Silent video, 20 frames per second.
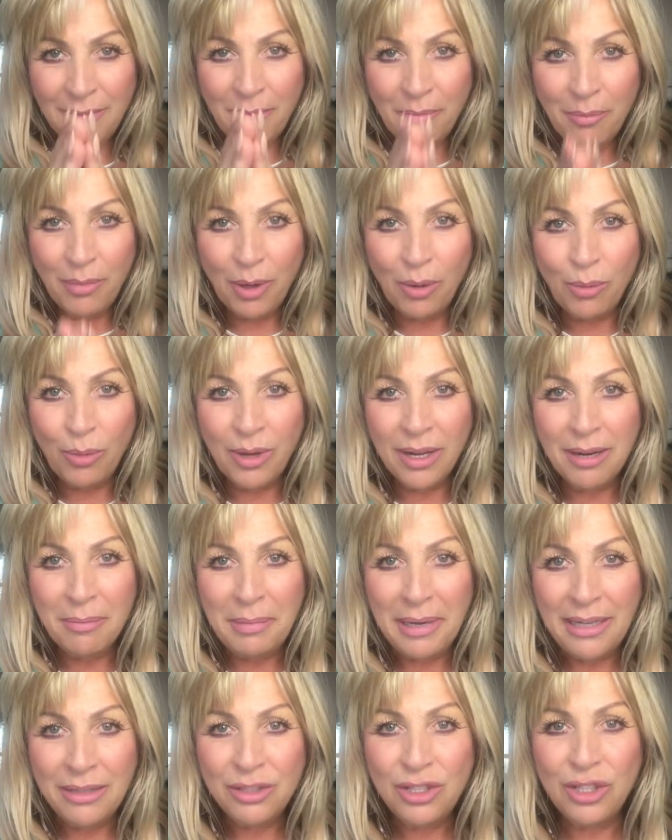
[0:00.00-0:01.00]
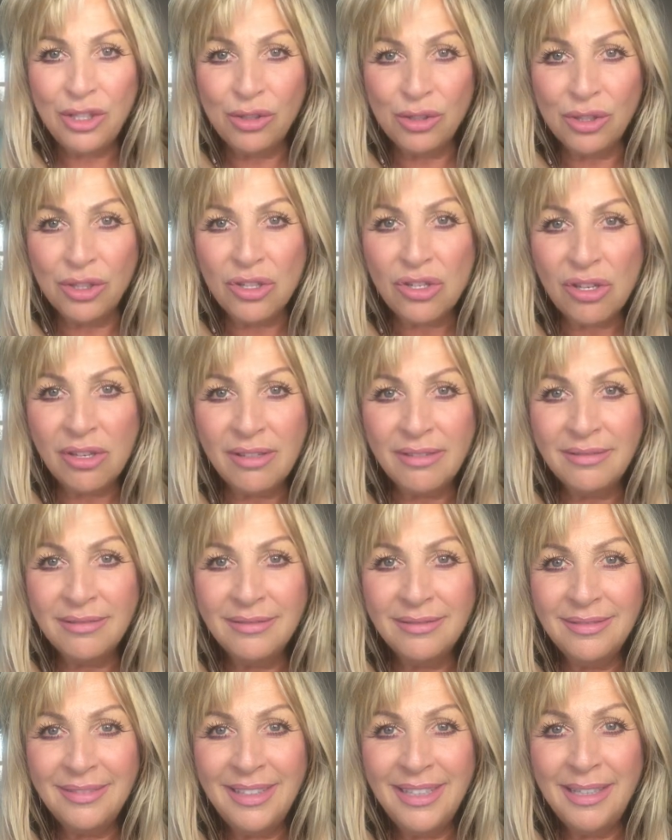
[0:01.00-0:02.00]
But what about yours?
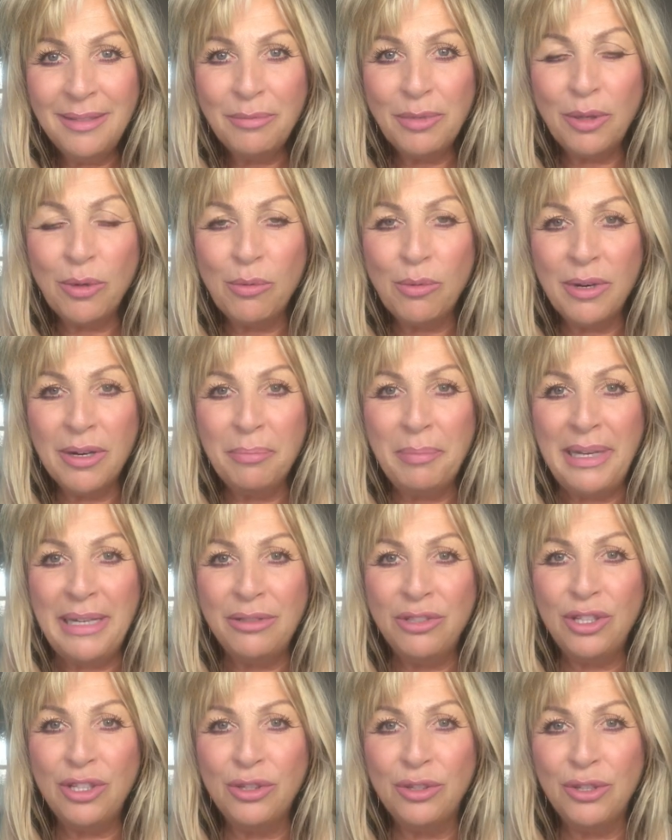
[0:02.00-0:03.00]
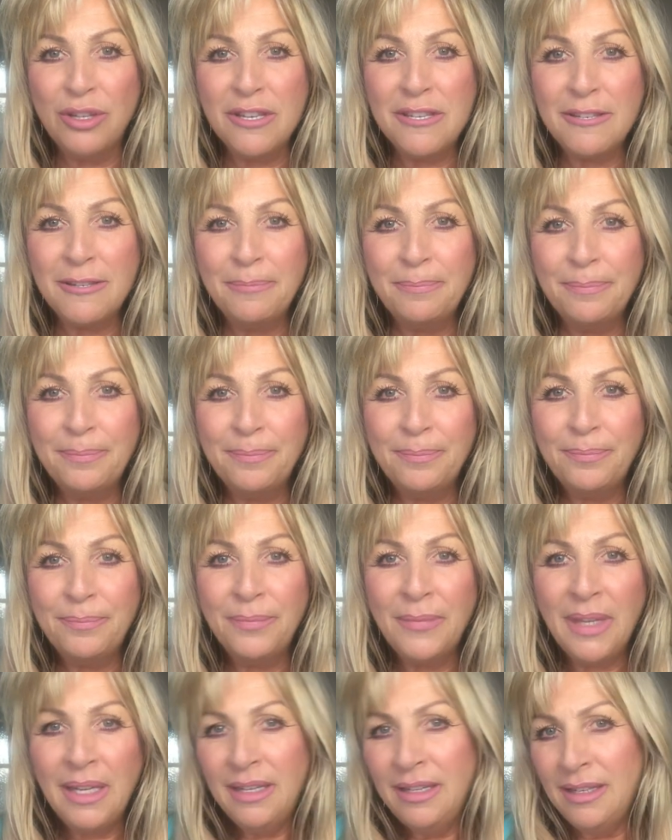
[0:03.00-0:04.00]
But what about yours?
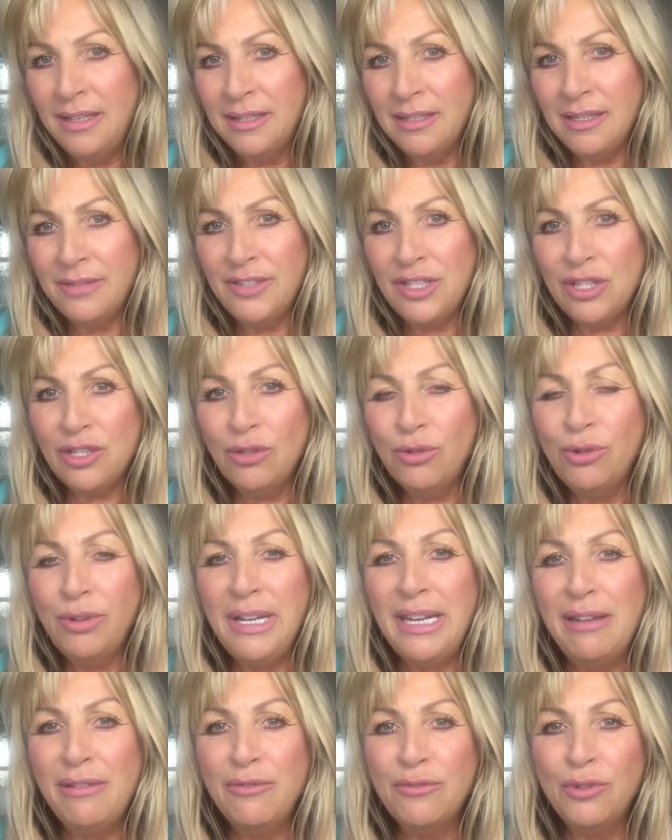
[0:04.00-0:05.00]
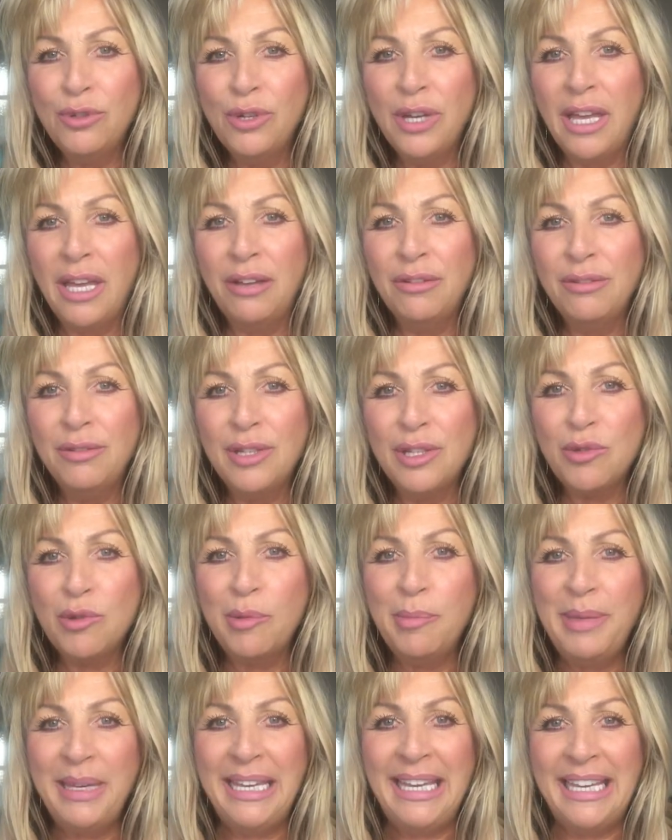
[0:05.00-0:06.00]
I have a story for you as we
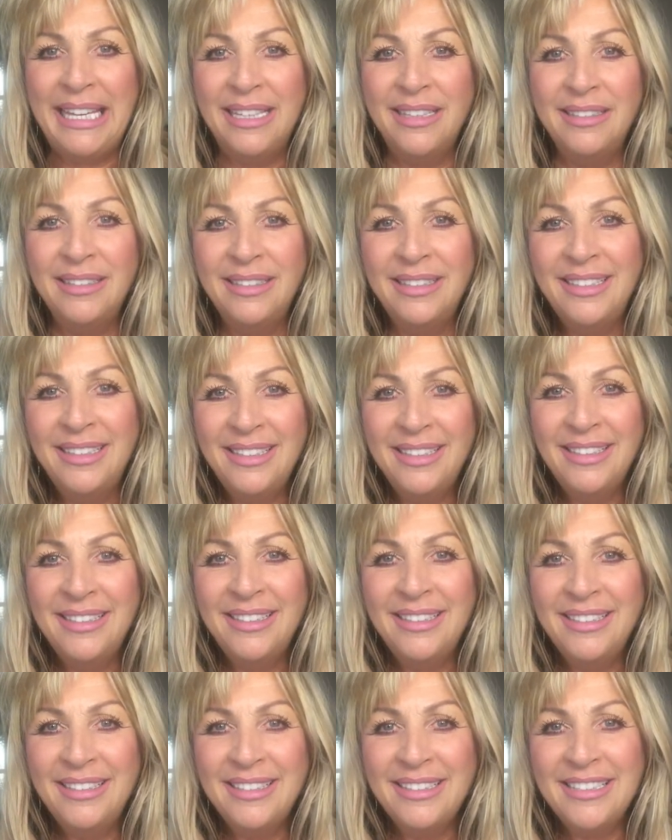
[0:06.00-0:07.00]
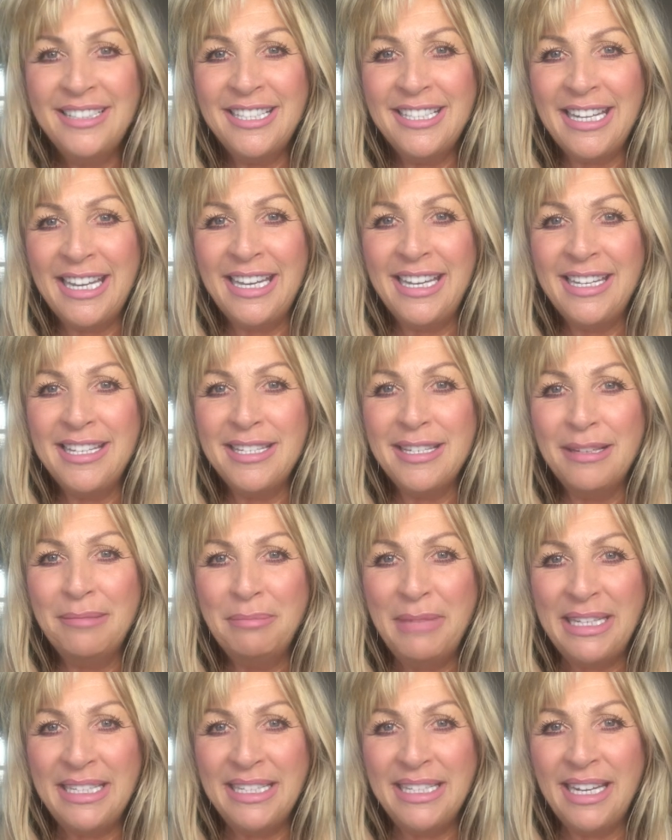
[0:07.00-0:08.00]
begin today's
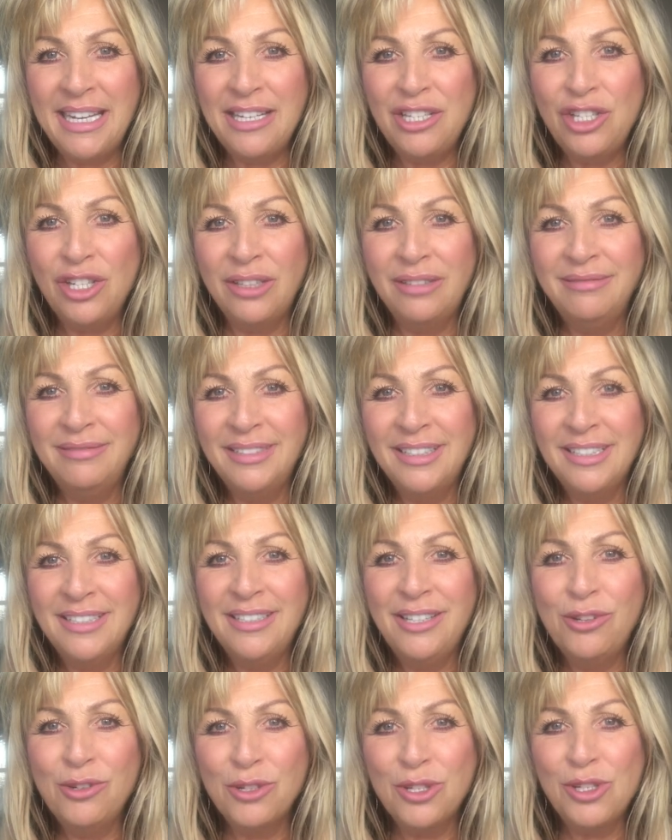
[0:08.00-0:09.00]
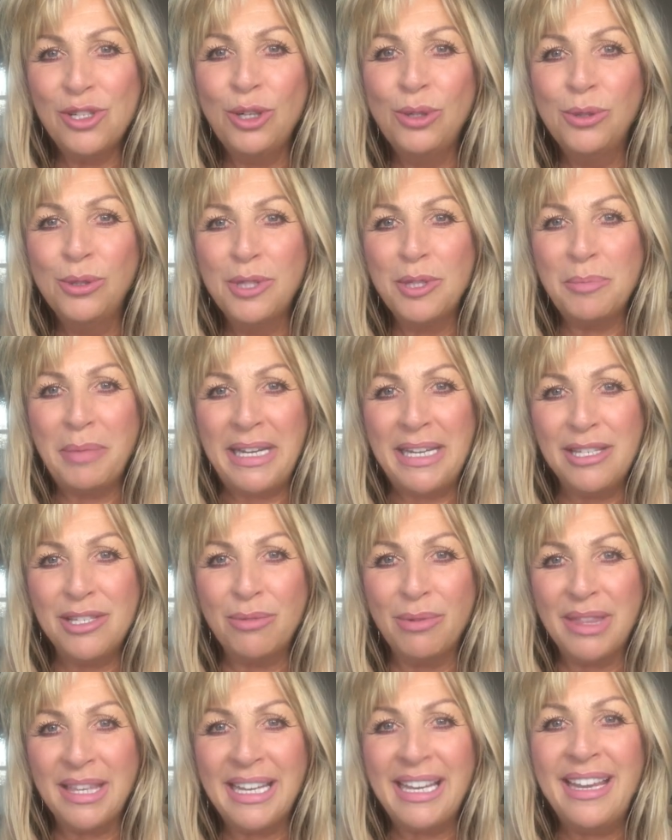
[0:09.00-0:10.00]
meditation, Your Soul Space
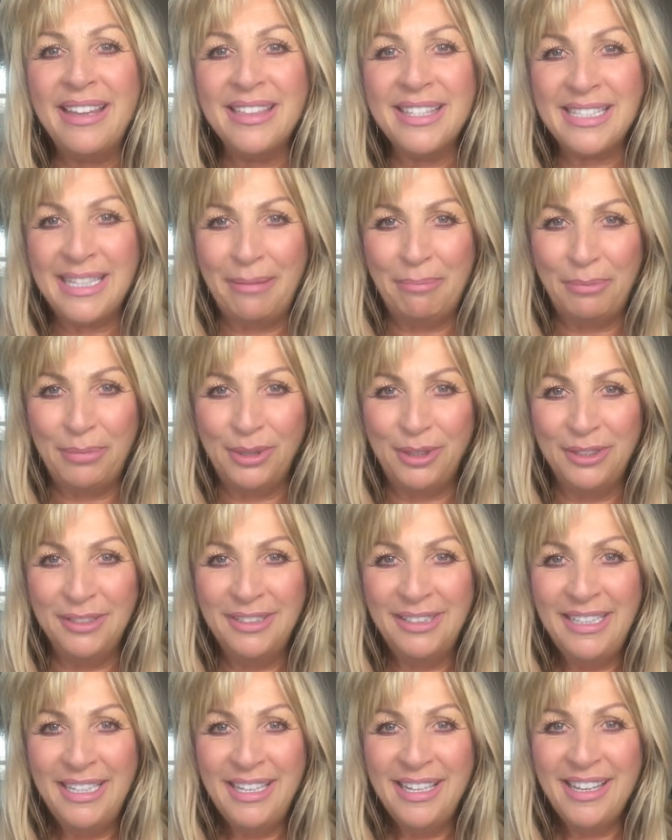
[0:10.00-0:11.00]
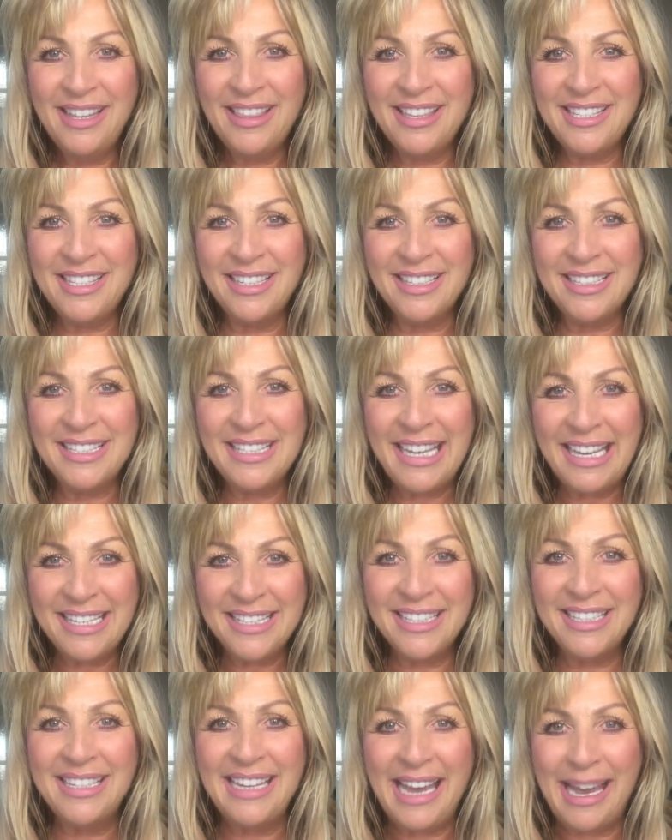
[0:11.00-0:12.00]
with Kath Temple, the
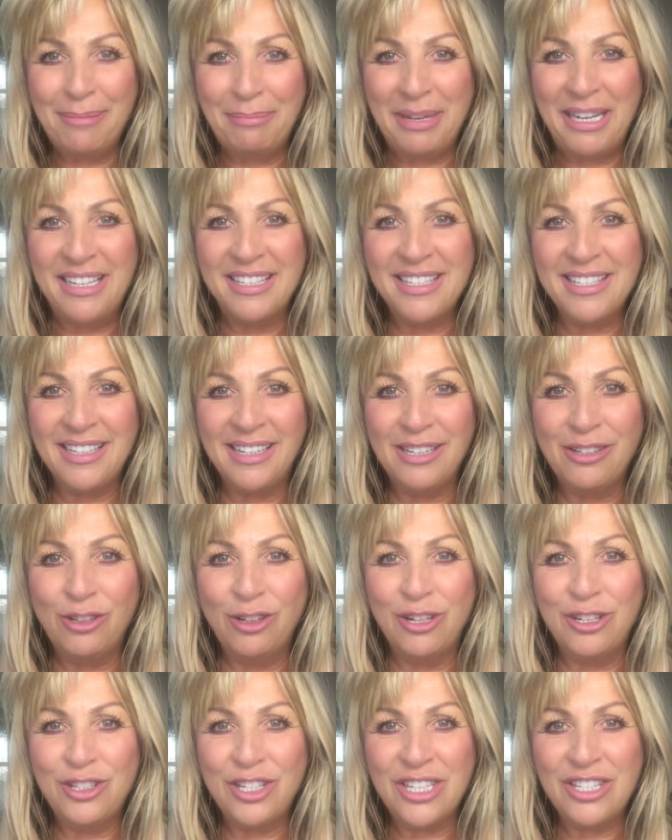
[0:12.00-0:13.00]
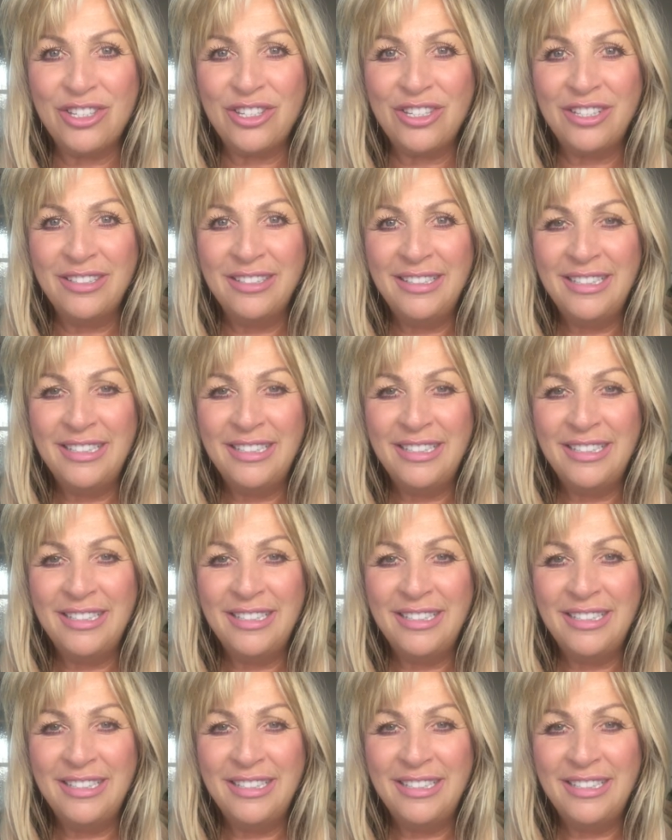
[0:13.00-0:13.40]
success and happiness psychologist.